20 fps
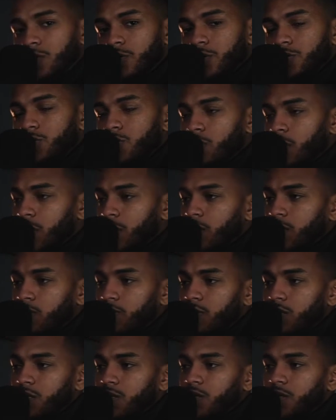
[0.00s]
so they can
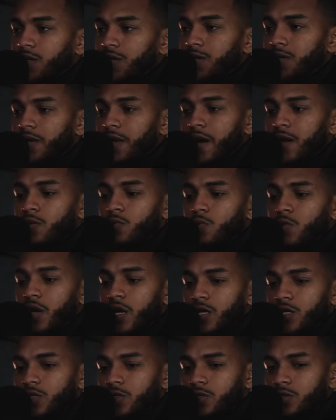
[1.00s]
be
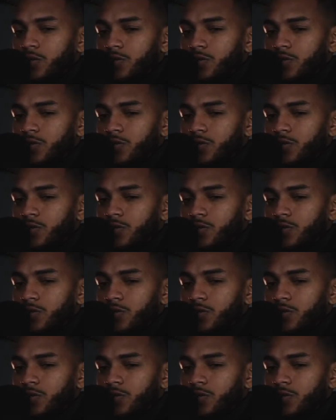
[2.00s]
direct